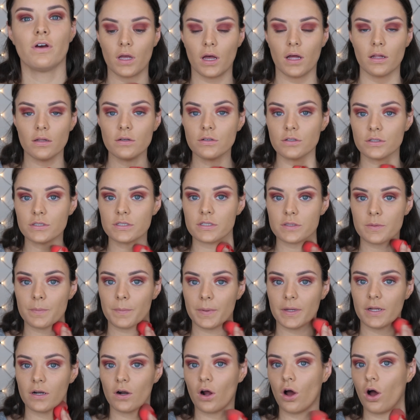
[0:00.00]
Color is a
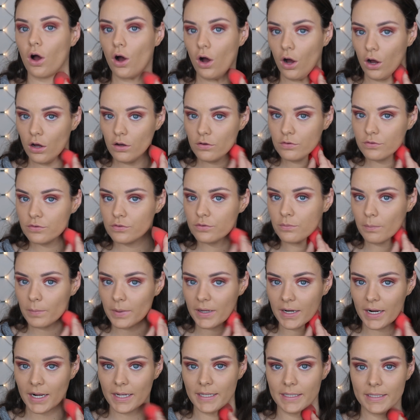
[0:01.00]
bit off,
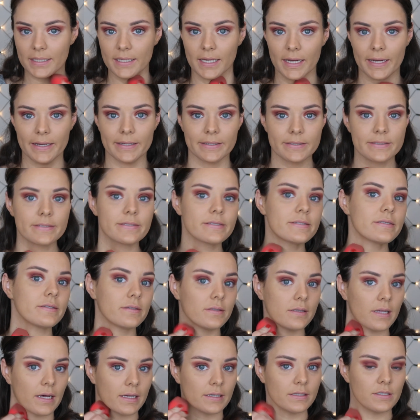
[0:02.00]
but I
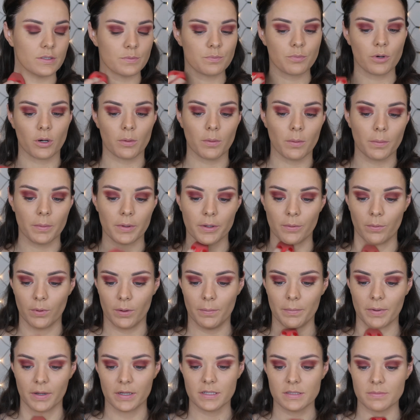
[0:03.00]
guess that is probably
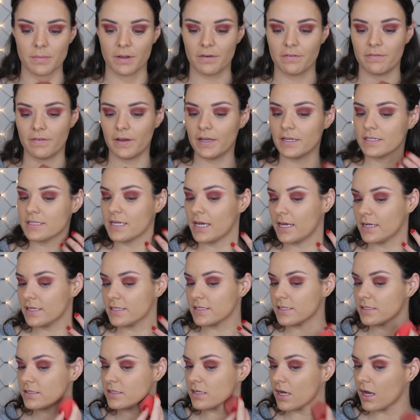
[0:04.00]
one because my fake tan
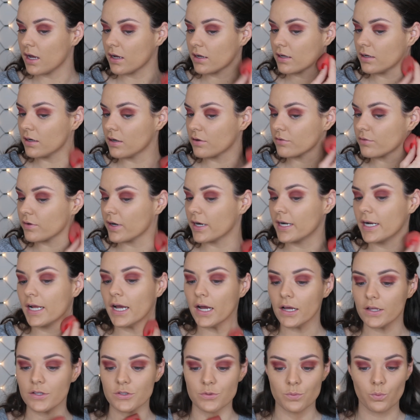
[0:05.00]
isn't dark enough right
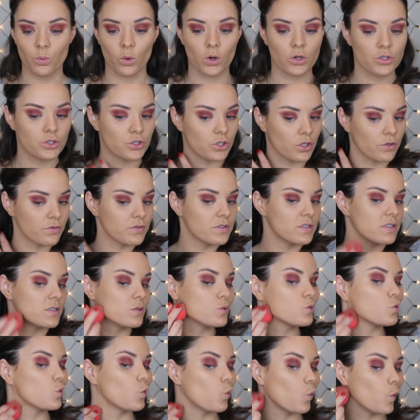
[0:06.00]
now. It's washed off
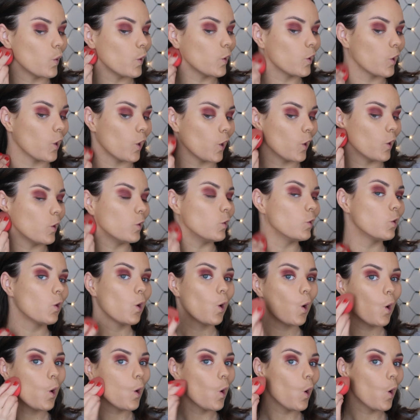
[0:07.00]
since the weekend.